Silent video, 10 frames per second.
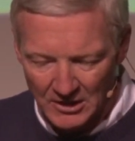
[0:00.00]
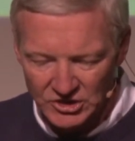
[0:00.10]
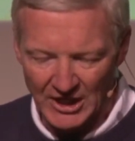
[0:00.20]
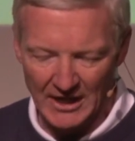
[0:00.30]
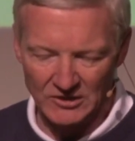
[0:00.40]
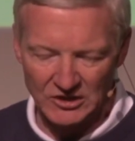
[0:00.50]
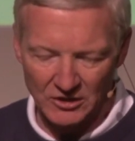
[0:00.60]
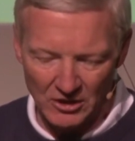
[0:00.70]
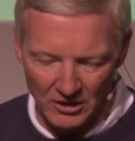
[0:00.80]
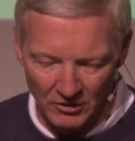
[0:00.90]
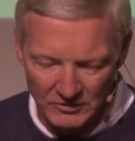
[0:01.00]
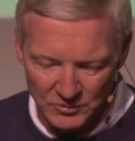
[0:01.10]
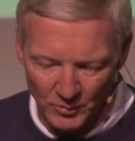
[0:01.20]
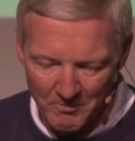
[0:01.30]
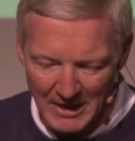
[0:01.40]
John's
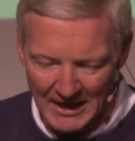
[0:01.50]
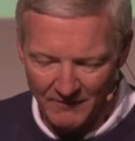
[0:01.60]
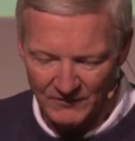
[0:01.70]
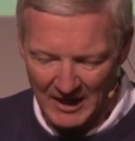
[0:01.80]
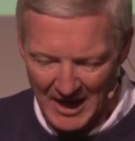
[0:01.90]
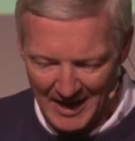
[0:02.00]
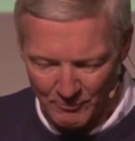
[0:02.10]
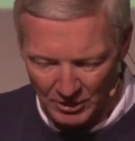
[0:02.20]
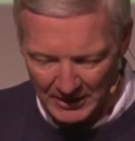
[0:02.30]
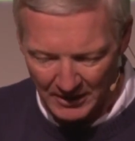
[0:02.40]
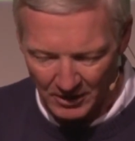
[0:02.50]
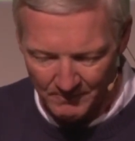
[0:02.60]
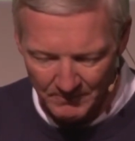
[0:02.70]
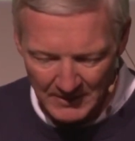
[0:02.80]
clothes were made of camel hair,